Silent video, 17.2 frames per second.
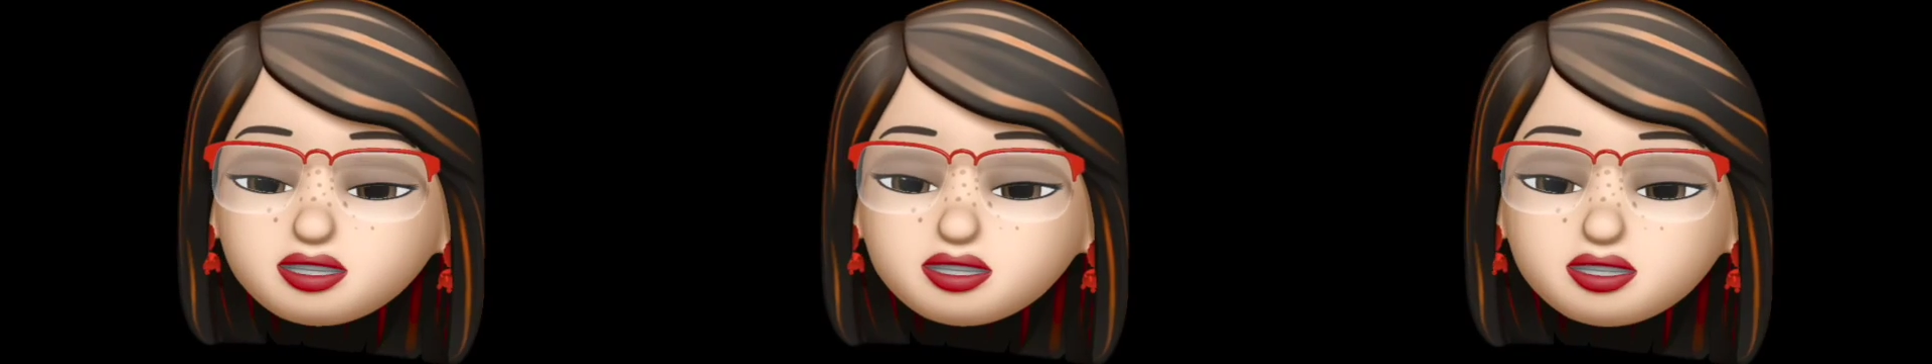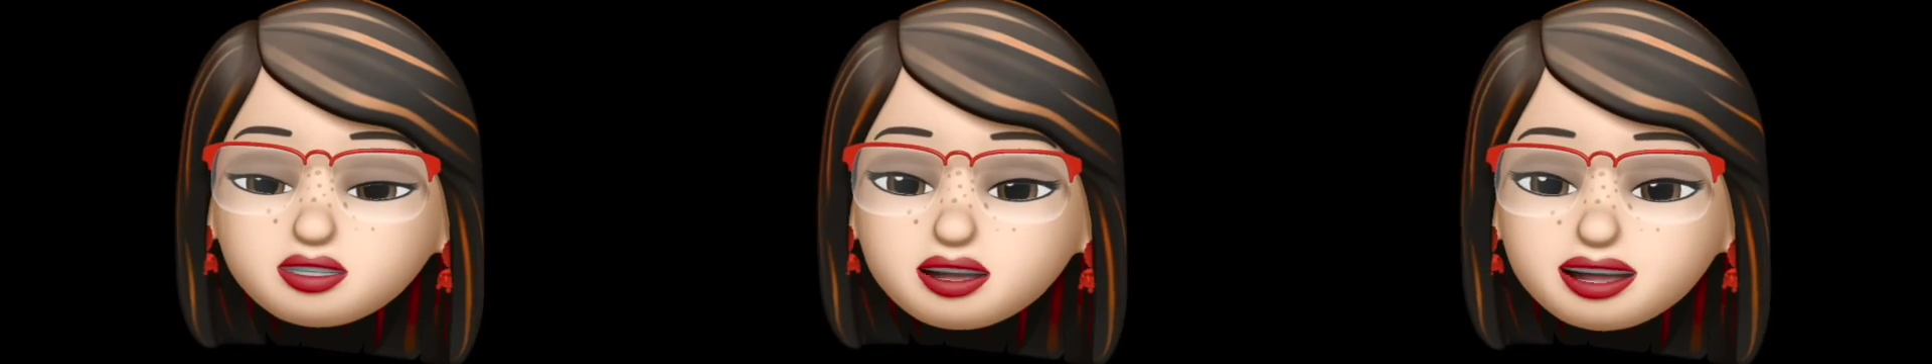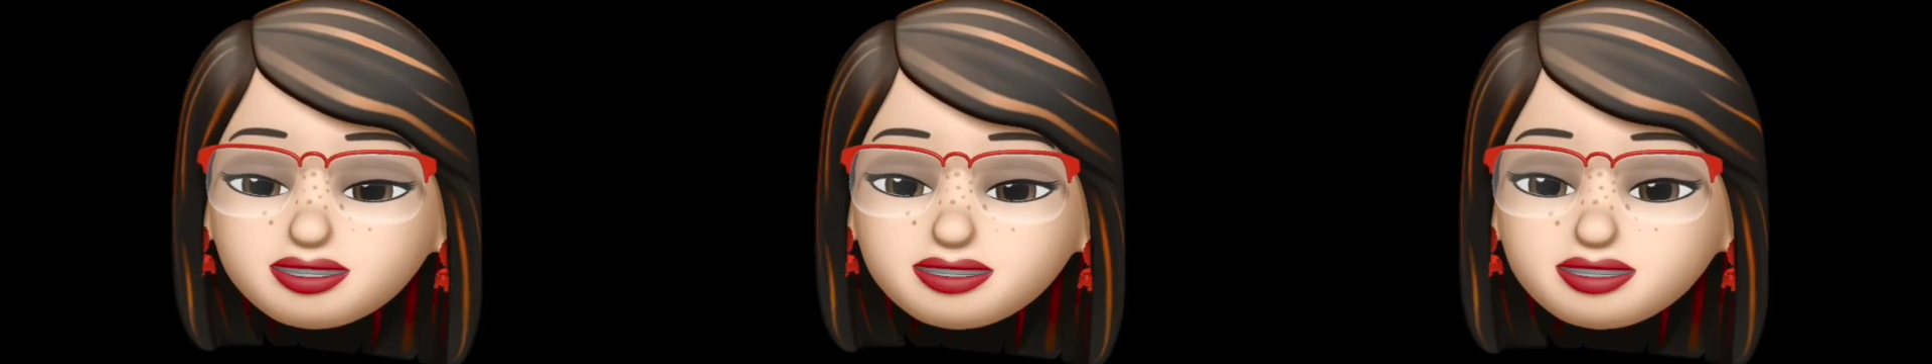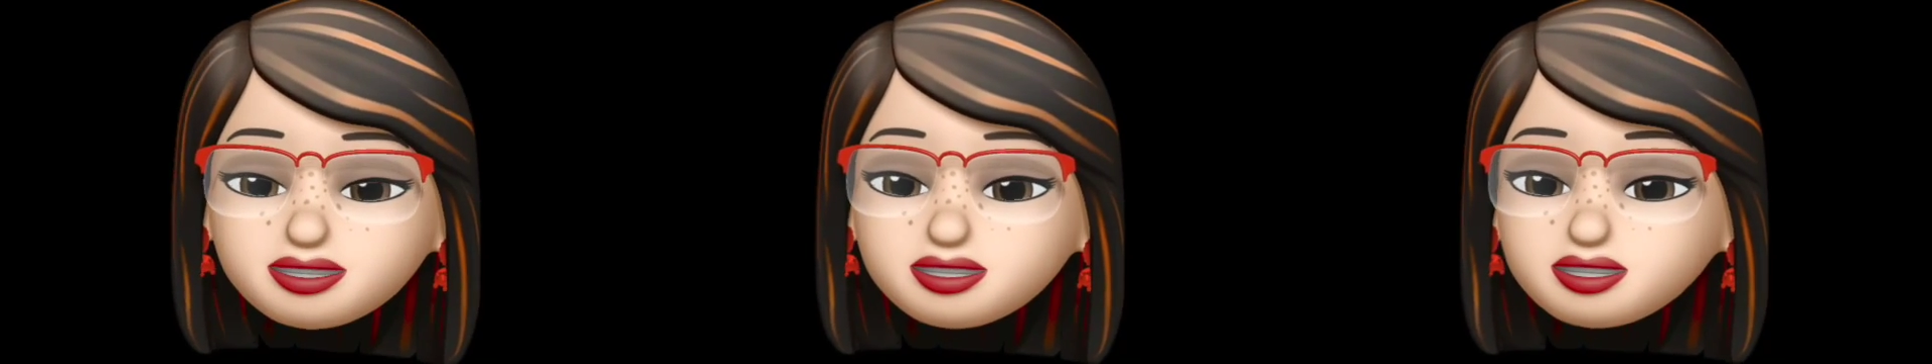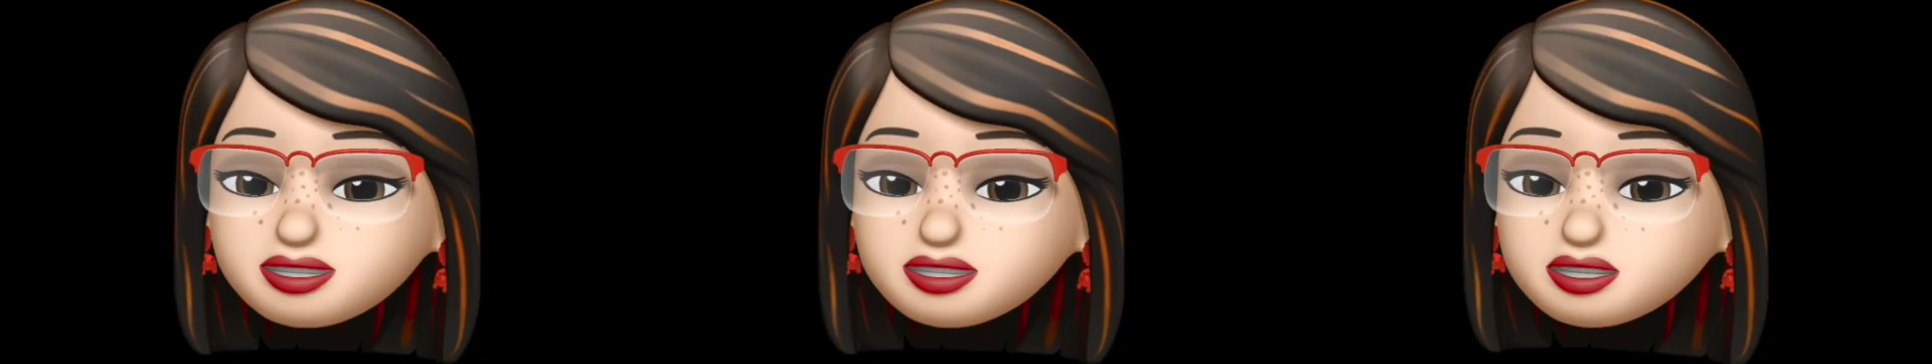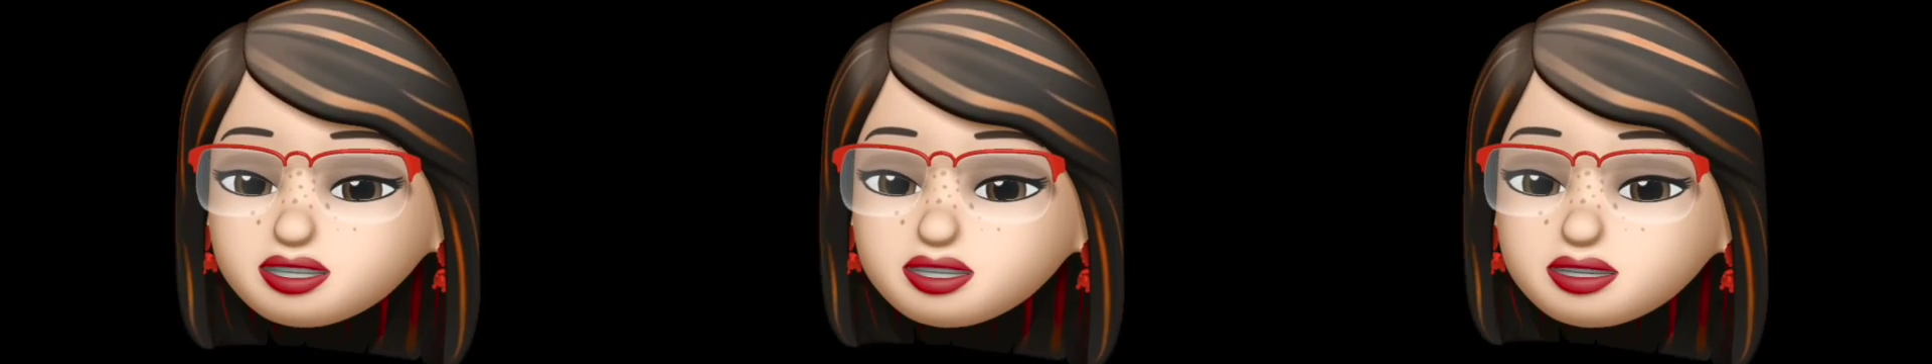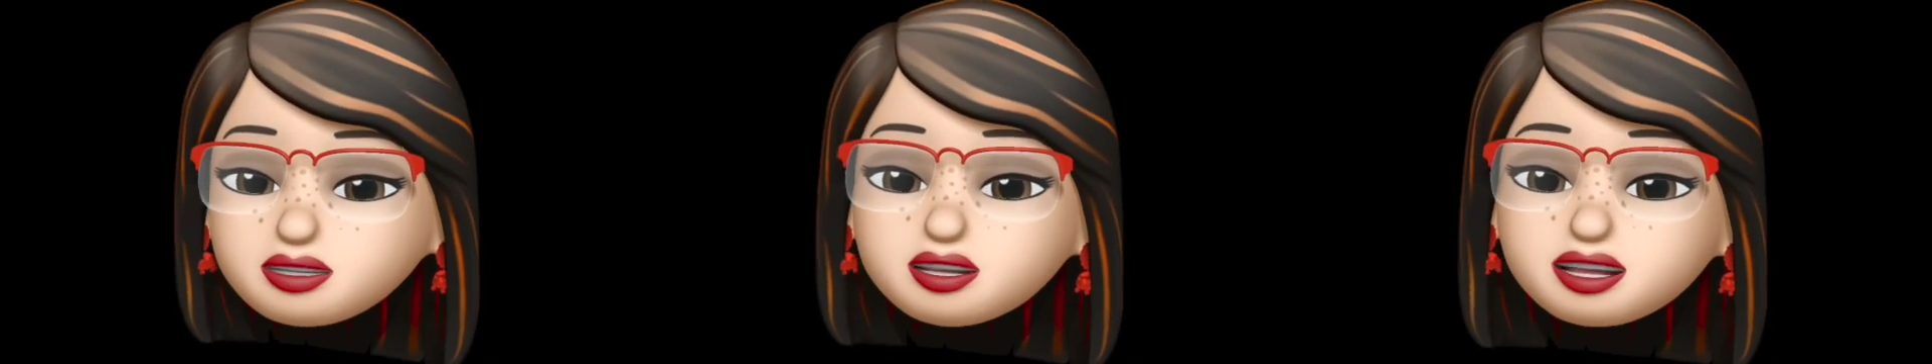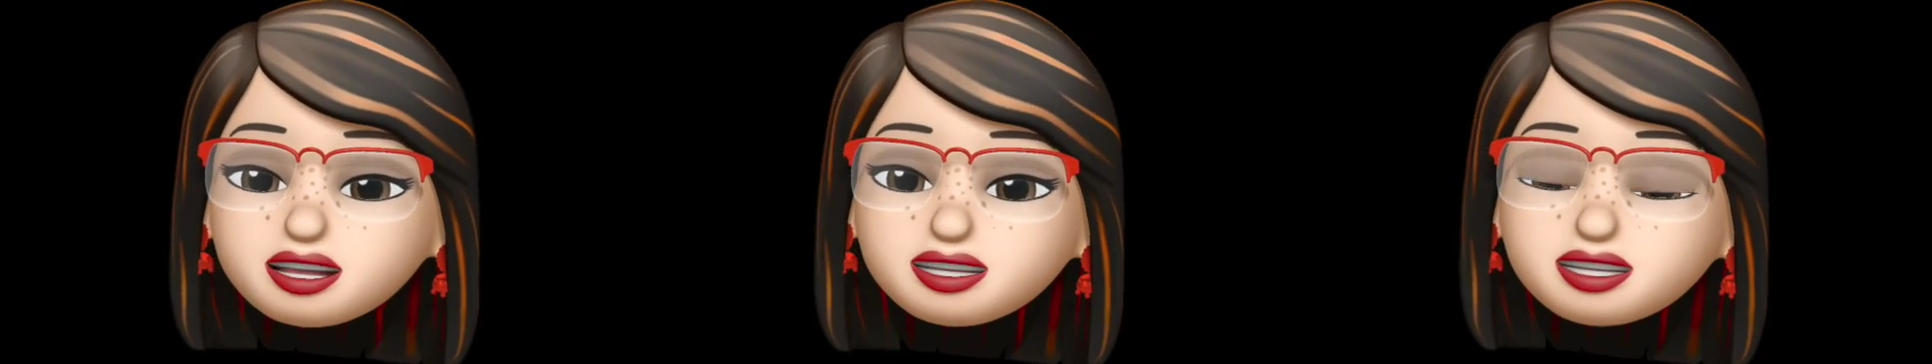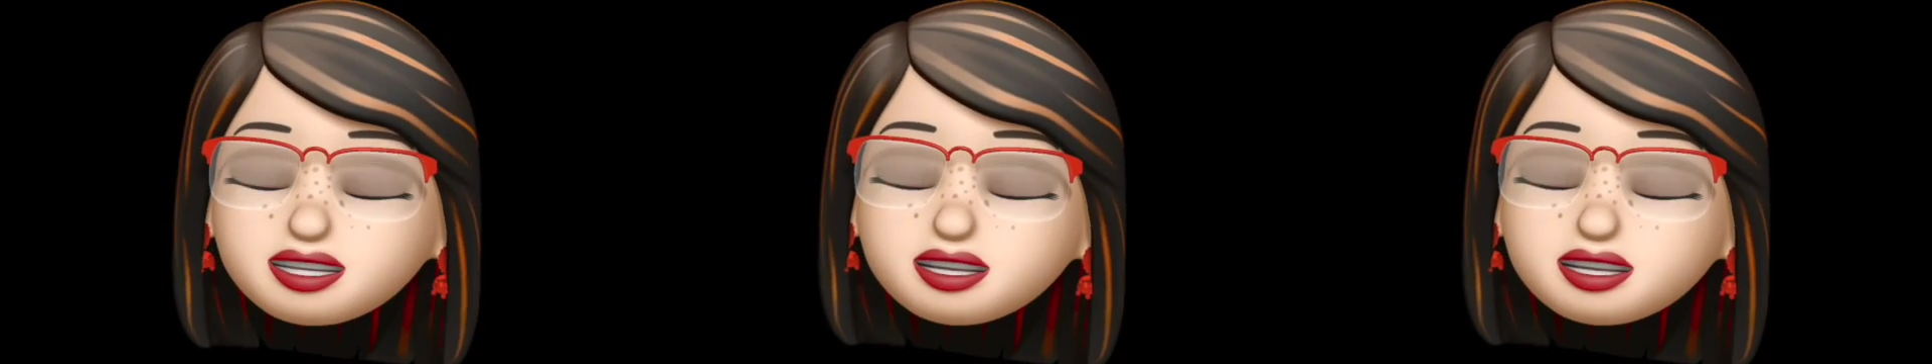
grateful and sweet